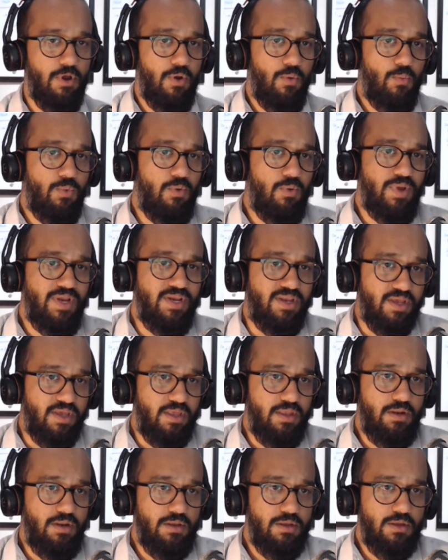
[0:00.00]
What we
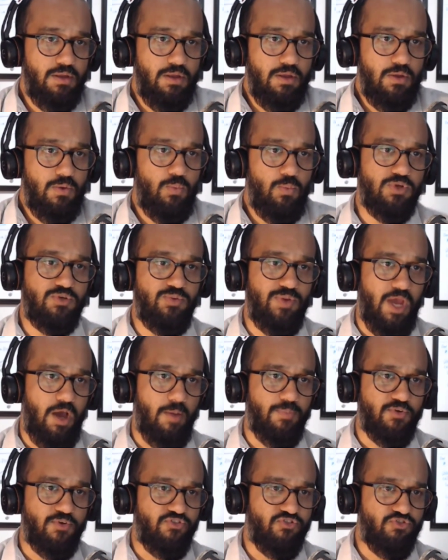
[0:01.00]
did was we
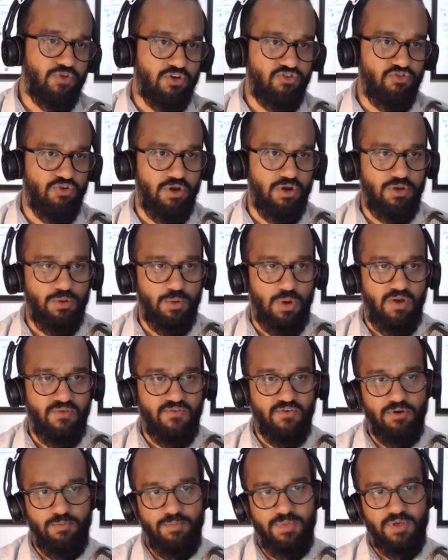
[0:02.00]
helped her structure a new
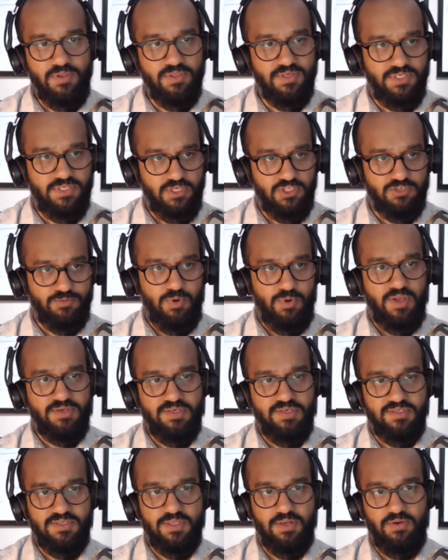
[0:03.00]
offer and build a sales
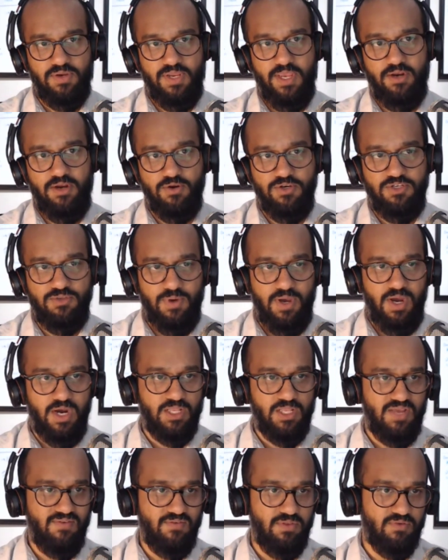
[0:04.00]
process that'll get her to a higher
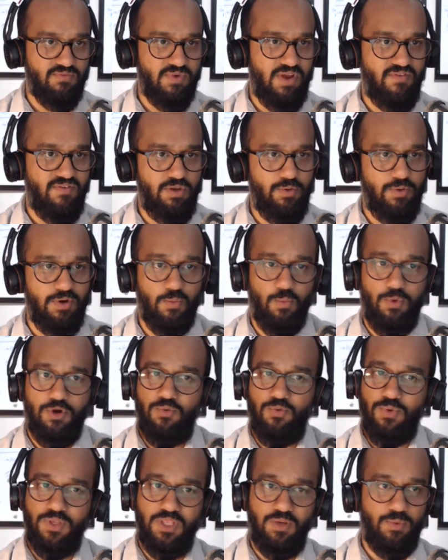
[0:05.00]
level of revenue, and it worked
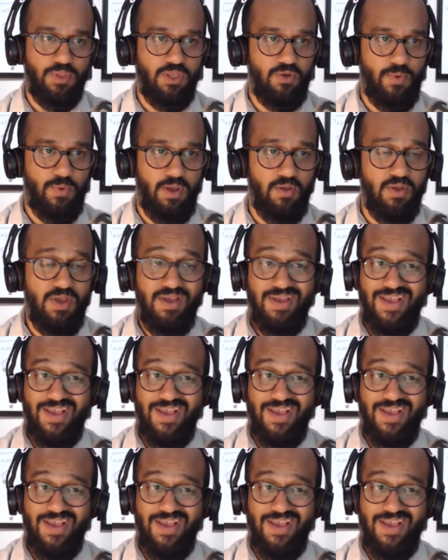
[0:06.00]
really well.